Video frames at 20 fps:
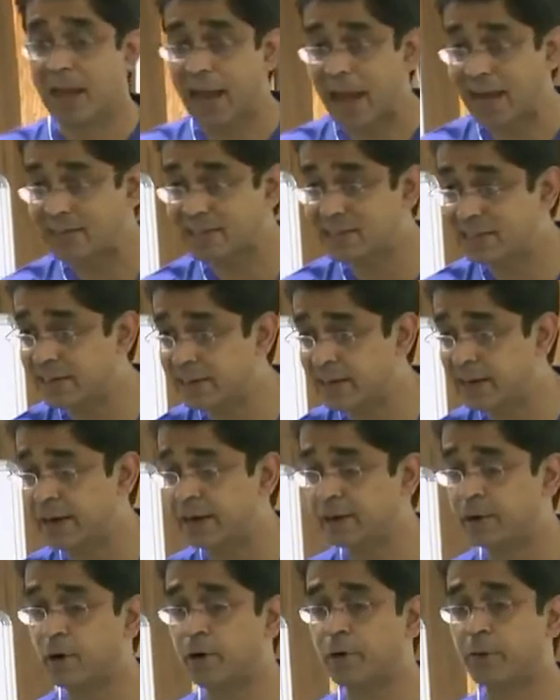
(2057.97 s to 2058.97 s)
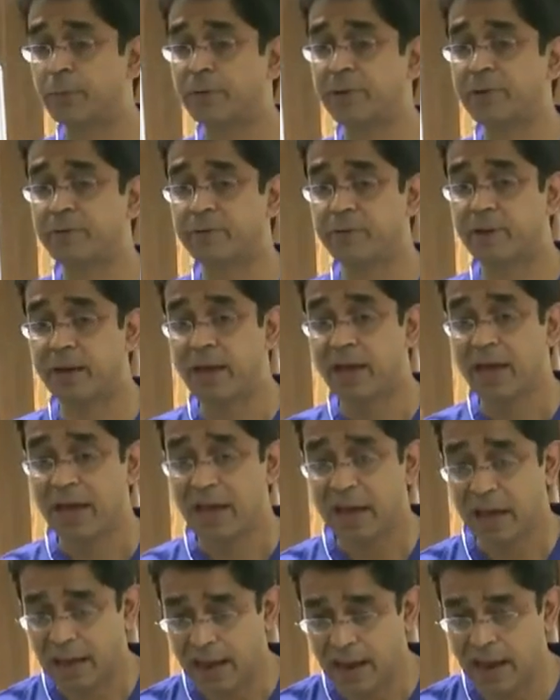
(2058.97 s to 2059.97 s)
accidental enterotomies,
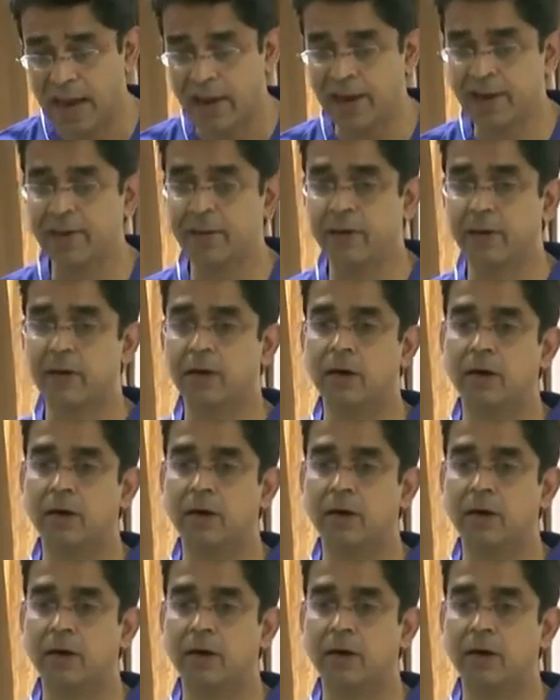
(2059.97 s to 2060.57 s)
and